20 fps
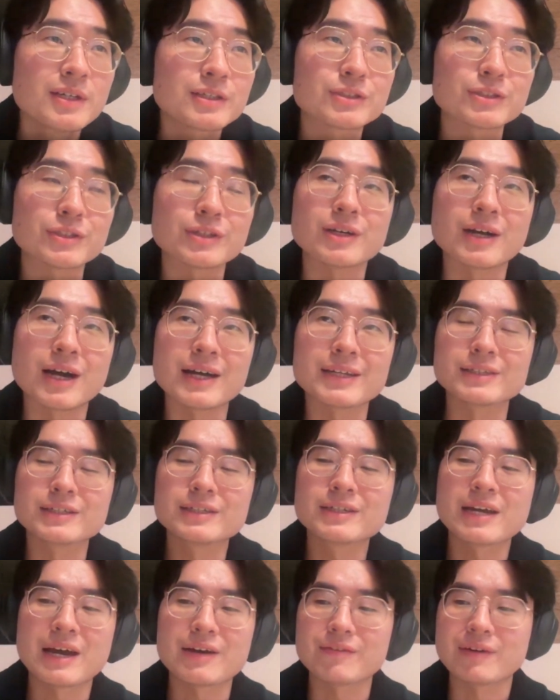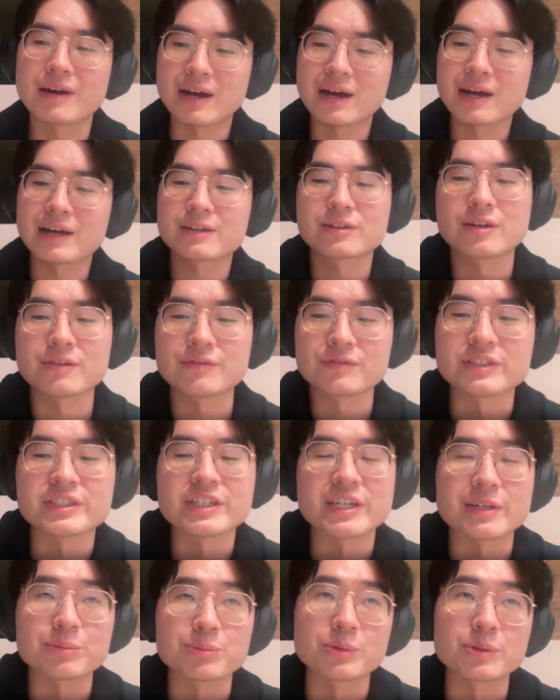so I had a coffee
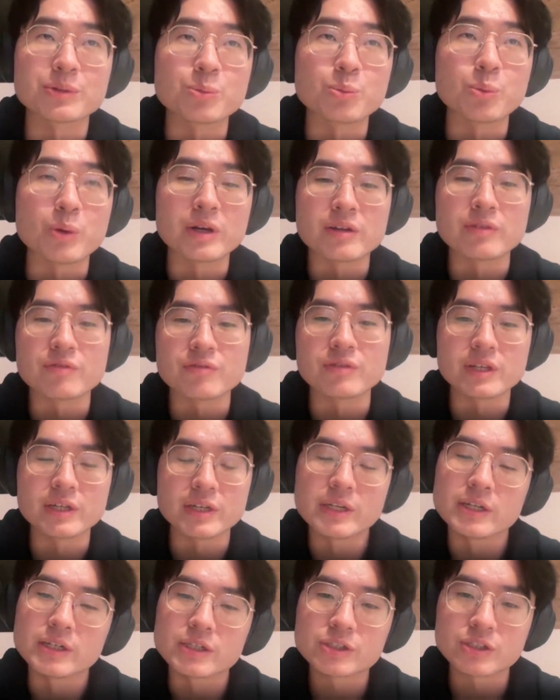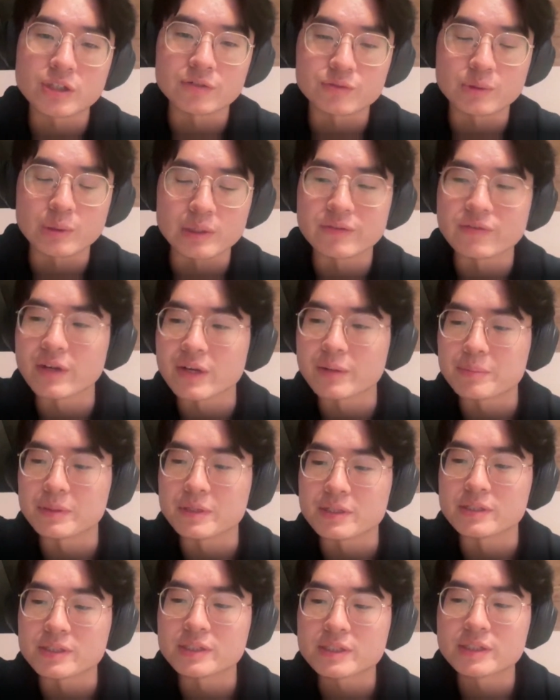chat with one of the software
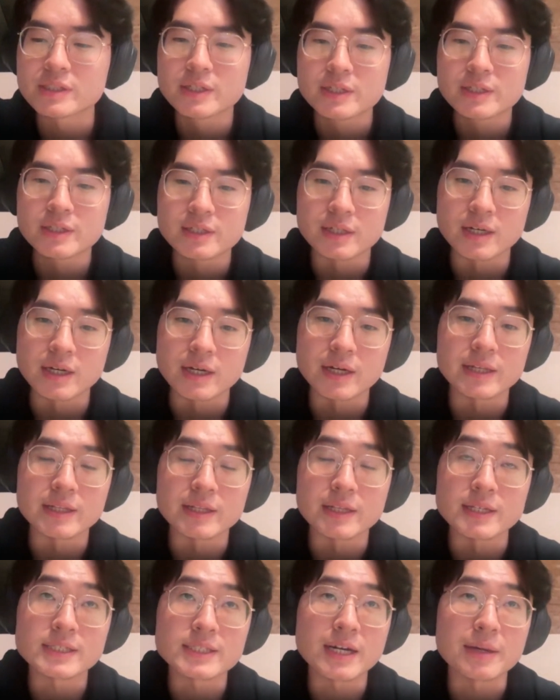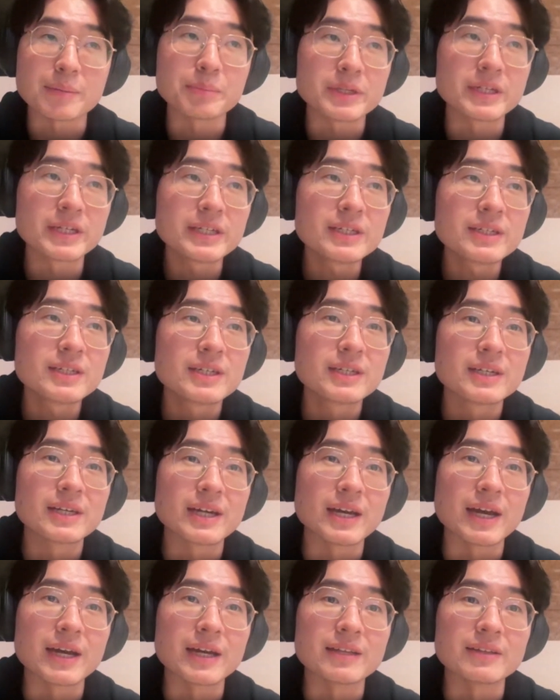developers in this company,
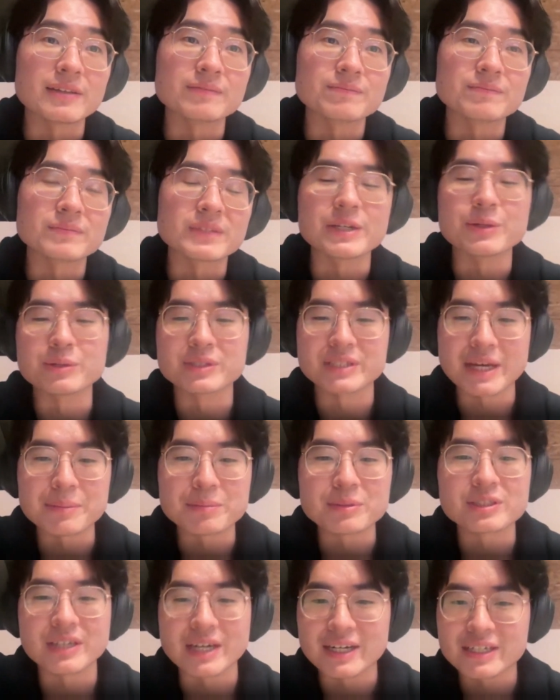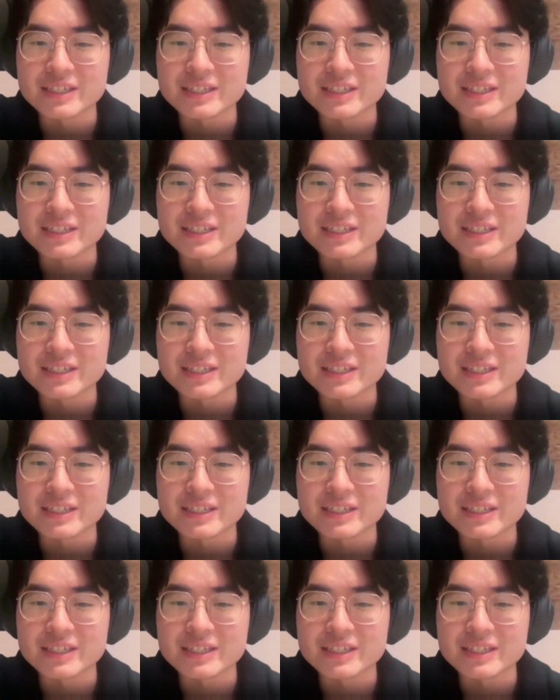and he was able to